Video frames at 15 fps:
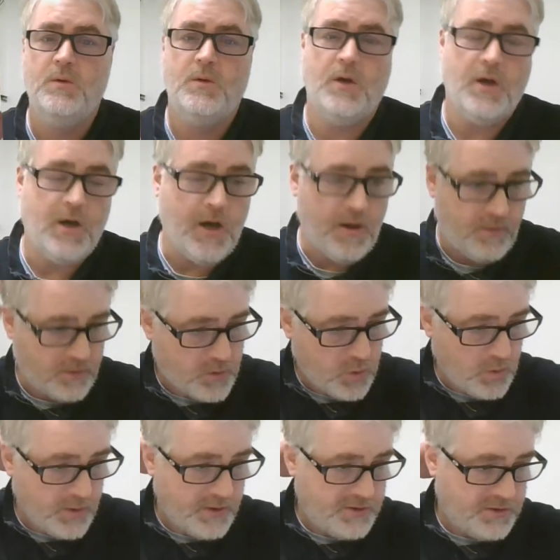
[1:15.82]

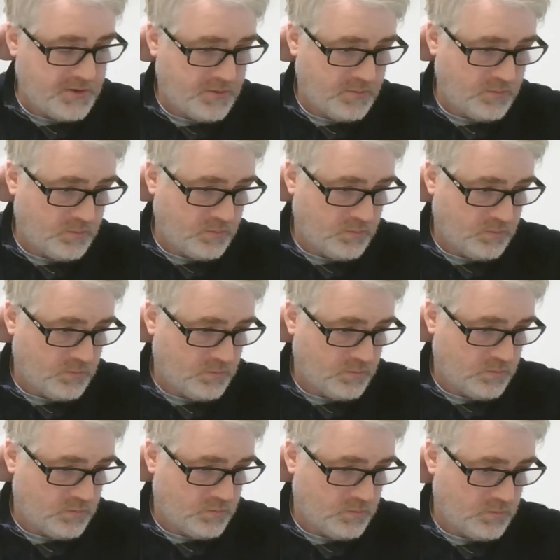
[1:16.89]
Coolidge
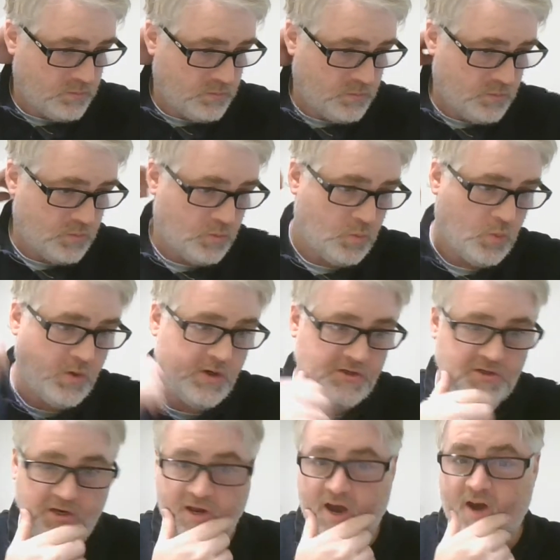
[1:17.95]

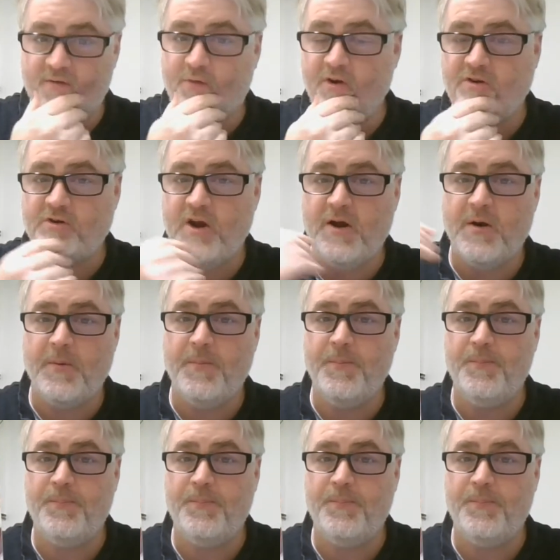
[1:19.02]
was not a free trader.